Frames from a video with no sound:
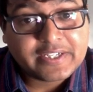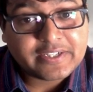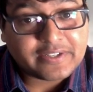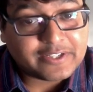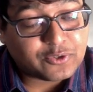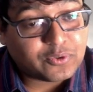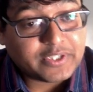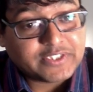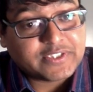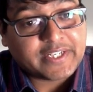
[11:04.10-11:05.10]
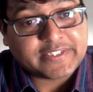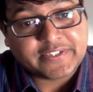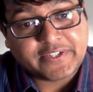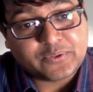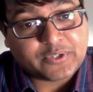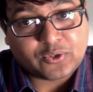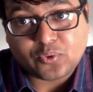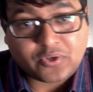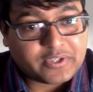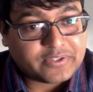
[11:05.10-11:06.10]
Create your own digital identity. You can
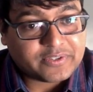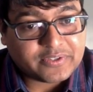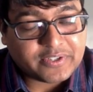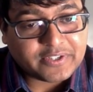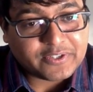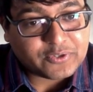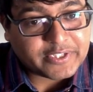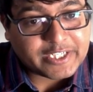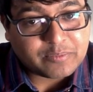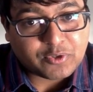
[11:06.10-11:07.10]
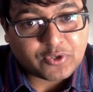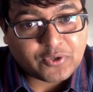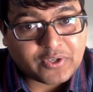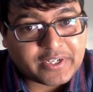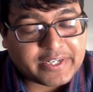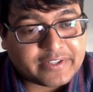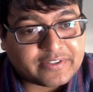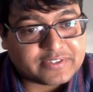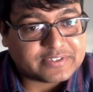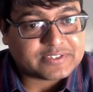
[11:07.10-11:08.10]
go on uh, to the Kilt protocol
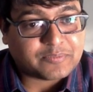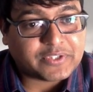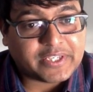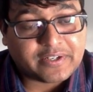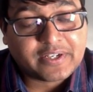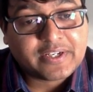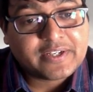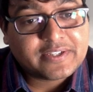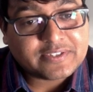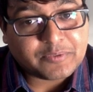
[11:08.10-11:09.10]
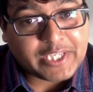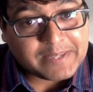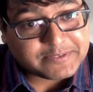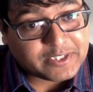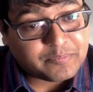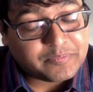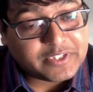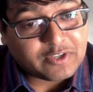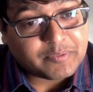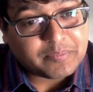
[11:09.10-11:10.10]
and uh, some of their some of the apps that
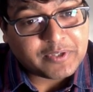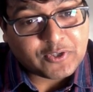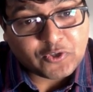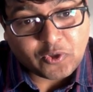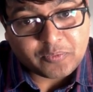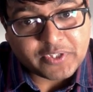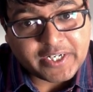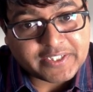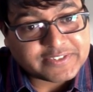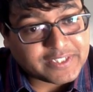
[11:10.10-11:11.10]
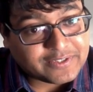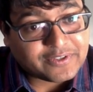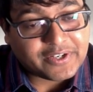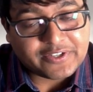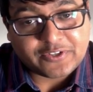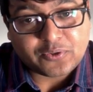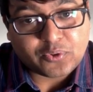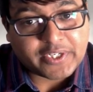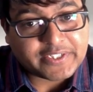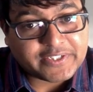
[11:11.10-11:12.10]
have, that have been built on top of that, and start creating your
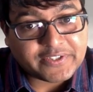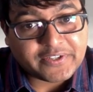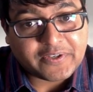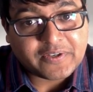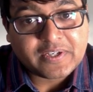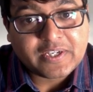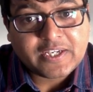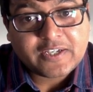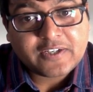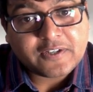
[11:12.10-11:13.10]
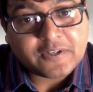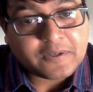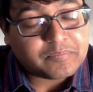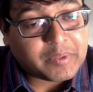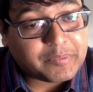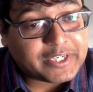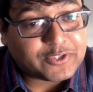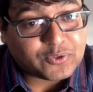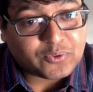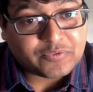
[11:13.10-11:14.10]
own identity. Uh, maybe
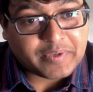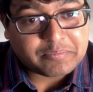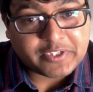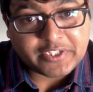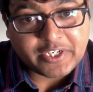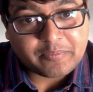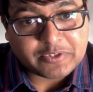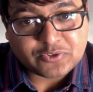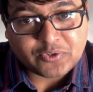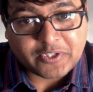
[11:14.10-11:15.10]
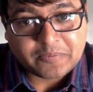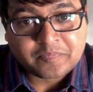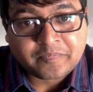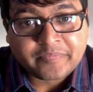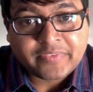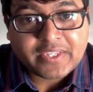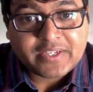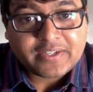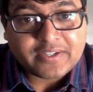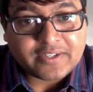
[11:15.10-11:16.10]
get your own Web three name and so on.
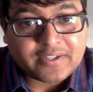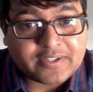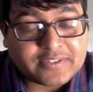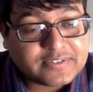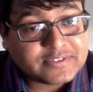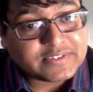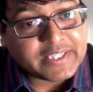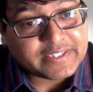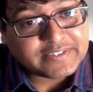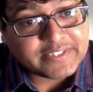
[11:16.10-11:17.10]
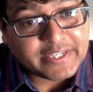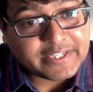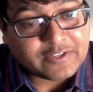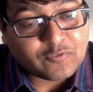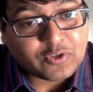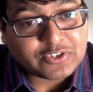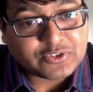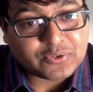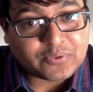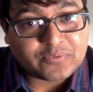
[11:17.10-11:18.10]
Uh, so there are staking
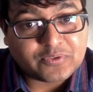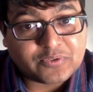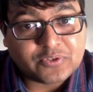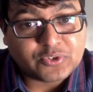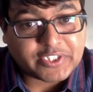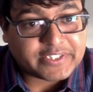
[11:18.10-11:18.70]
rewards, so do check